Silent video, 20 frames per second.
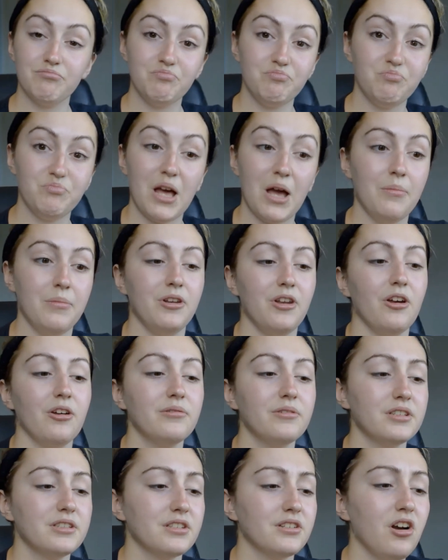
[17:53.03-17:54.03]
let me know,
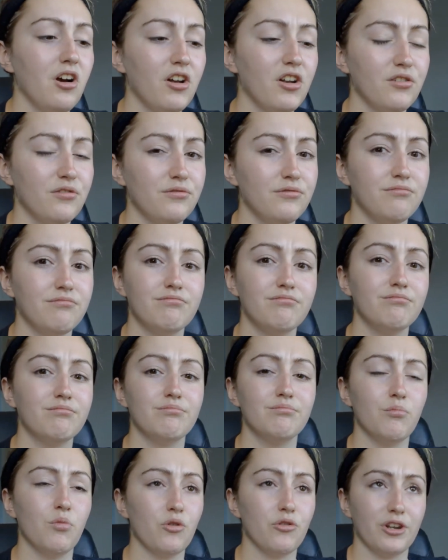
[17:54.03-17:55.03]
because I'm kind of
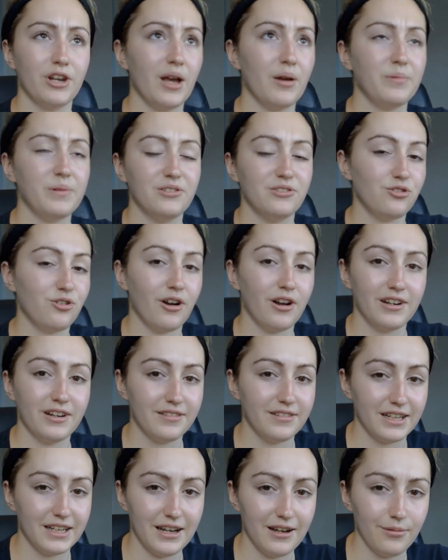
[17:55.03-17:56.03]
more than happy to try
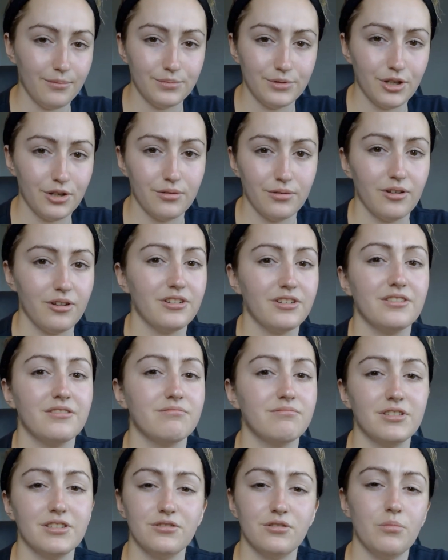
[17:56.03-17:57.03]
anything now. So like,
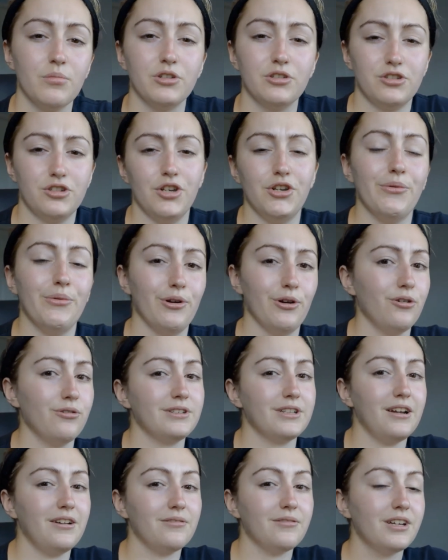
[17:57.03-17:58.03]
there's not much to do in
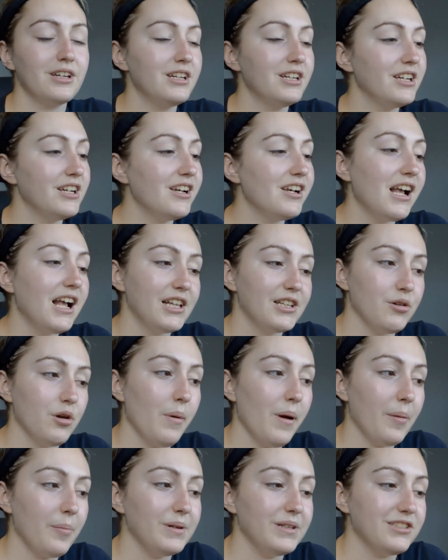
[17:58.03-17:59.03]
lockdown, so I'm
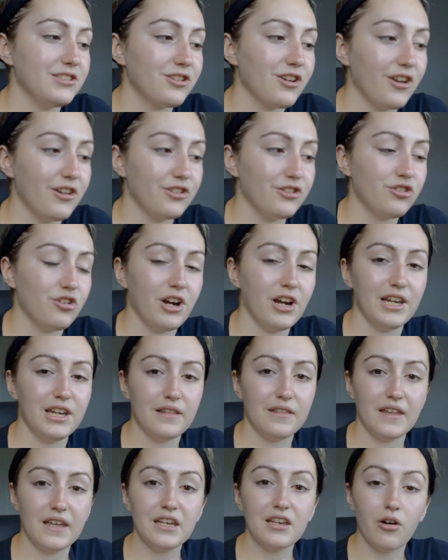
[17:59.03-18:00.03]
happy to kind of try
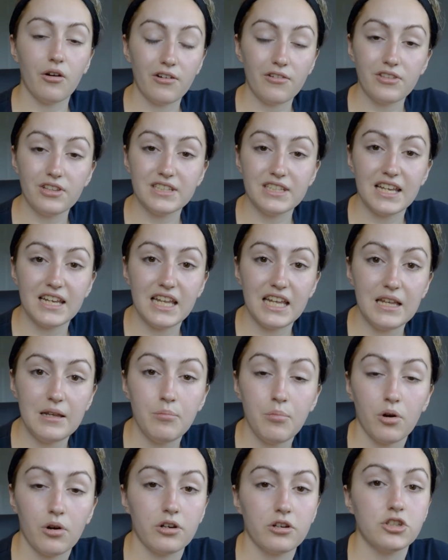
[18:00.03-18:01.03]
anything. Or if there's any
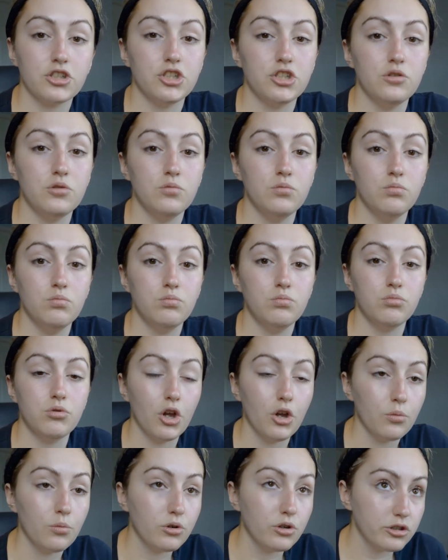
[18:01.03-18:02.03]
products you
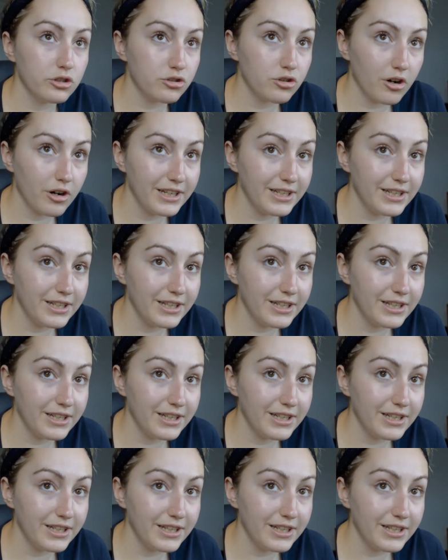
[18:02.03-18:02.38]
don't want to try